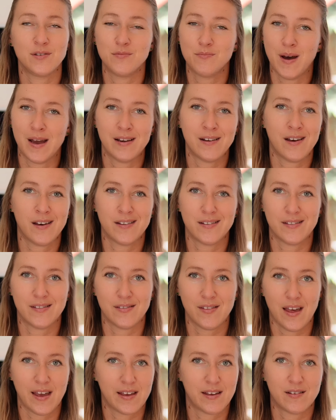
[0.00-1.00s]
You might not
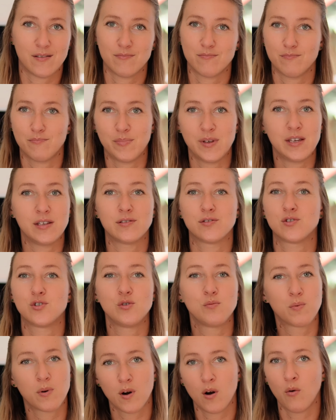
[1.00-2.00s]
like be
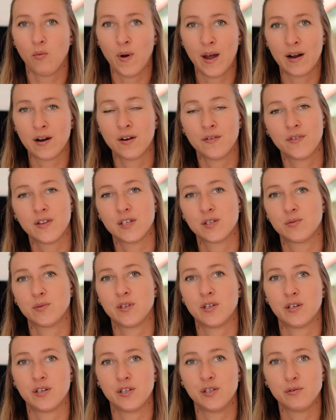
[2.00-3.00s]
super aware of this
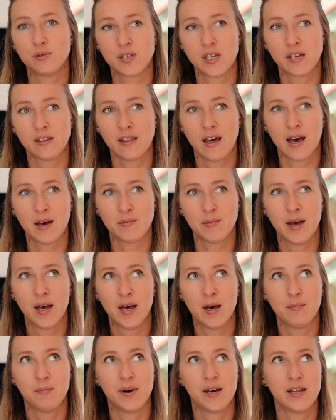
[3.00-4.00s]
when you're using them,
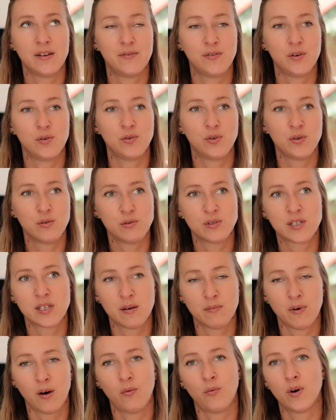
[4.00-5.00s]
but if you use
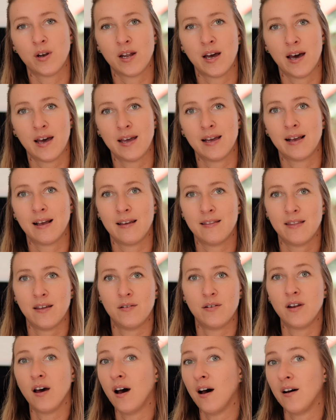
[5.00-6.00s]
them on one hike and
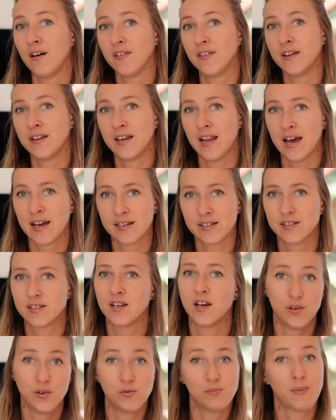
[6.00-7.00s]
then not on the
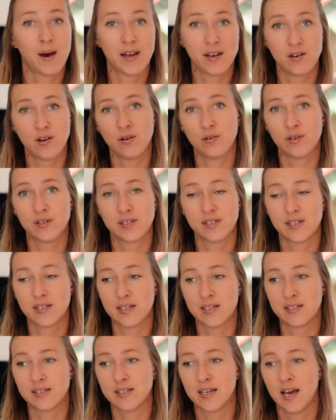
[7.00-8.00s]
next, you might notice
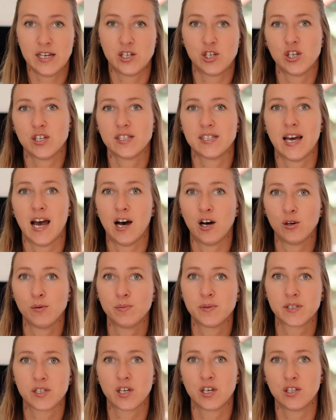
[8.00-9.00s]
this. It just
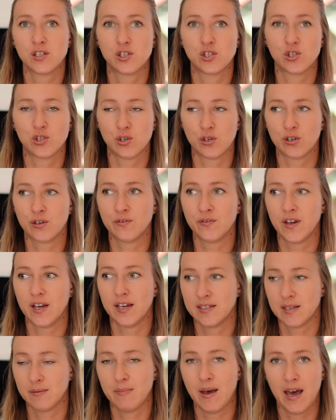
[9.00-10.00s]
helps conserve
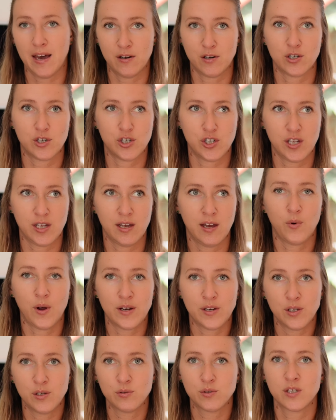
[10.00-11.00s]
some energy.
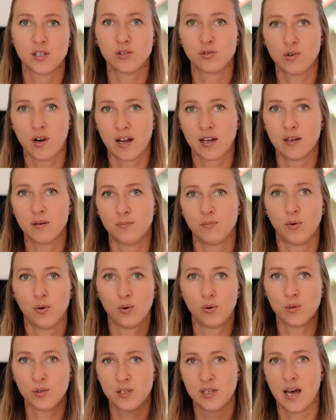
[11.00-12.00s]
When using trekking
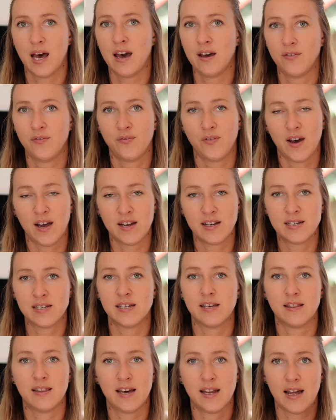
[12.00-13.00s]
poles, I
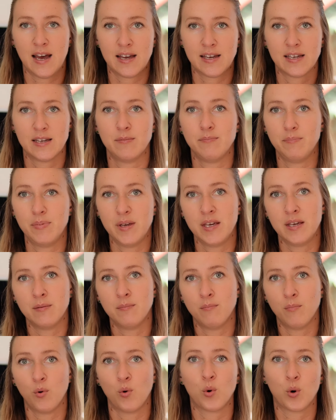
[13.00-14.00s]
find that I can be
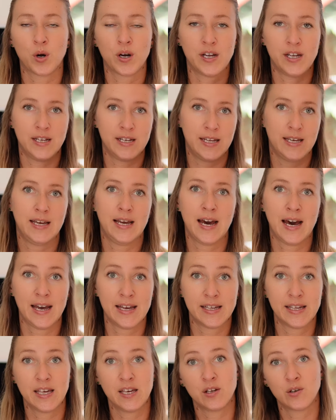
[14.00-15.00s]
more in a
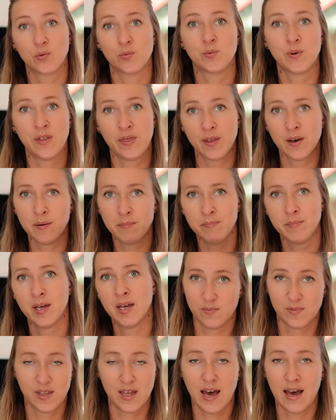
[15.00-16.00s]
hiking rhythm
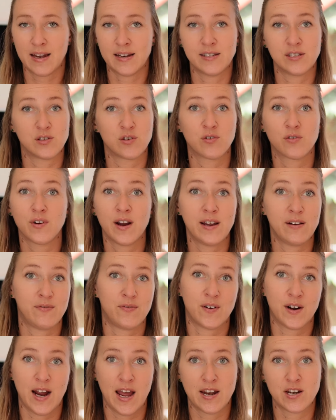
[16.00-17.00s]
that is great
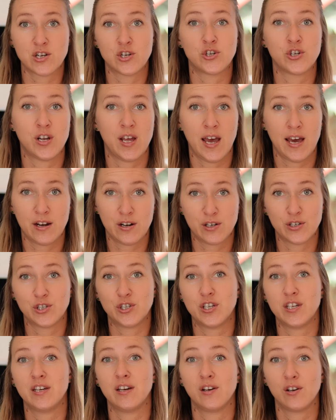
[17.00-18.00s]
for
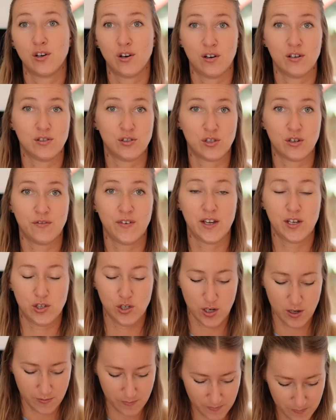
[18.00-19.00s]
energy
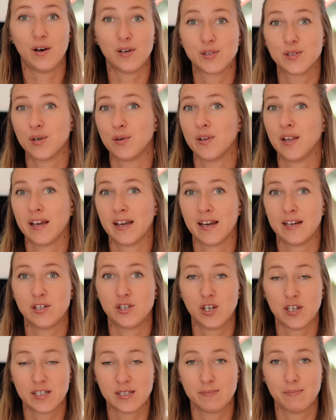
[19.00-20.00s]
conservation. Also, like I
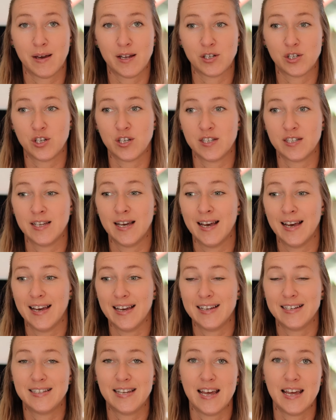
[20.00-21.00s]
just mentioned,
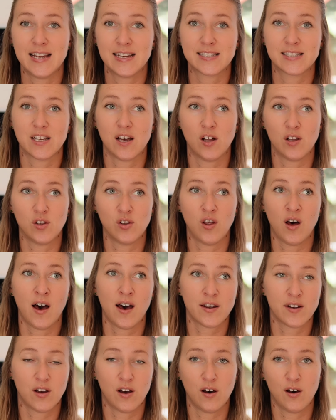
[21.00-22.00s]
it takes a
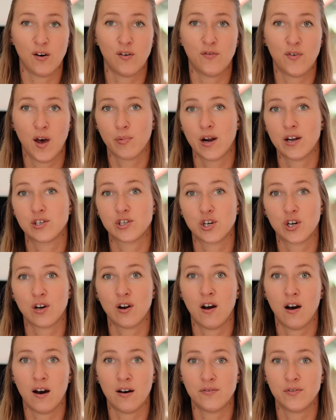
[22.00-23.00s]
lot of
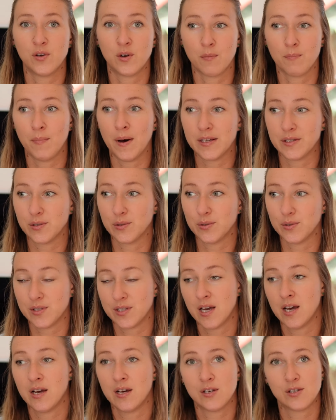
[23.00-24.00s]
pressure off your
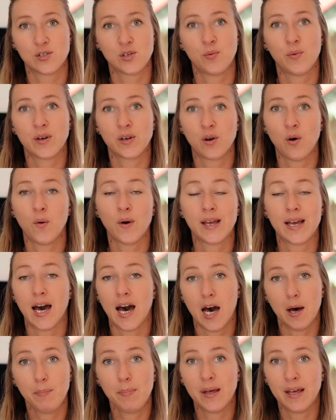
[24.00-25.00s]
muscles. So when going
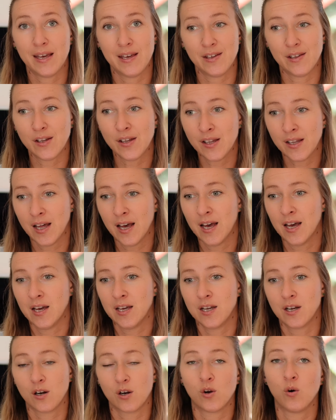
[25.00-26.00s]
uphill,
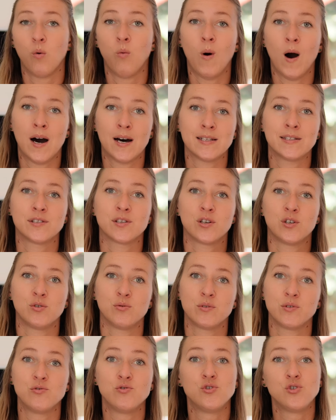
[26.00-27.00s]
your quads are
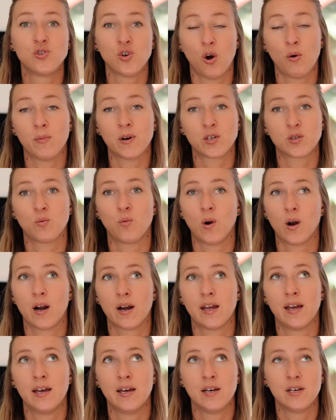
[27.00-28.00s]
doing so much
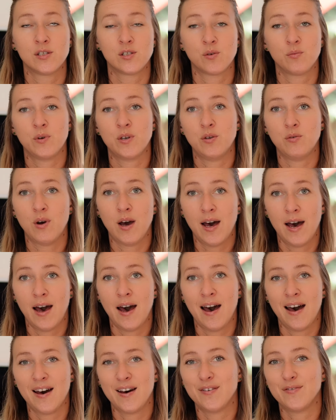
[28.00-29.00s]
work. So when you
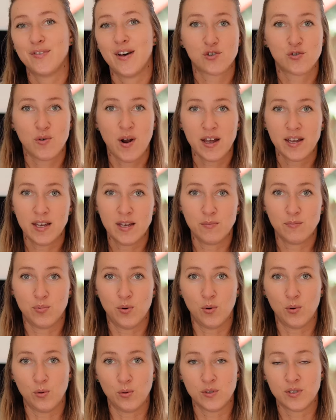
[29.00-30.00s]
have trekking
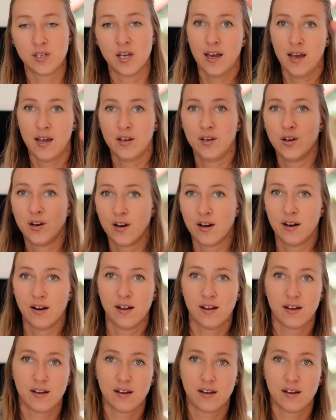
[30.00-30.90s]
poles and you're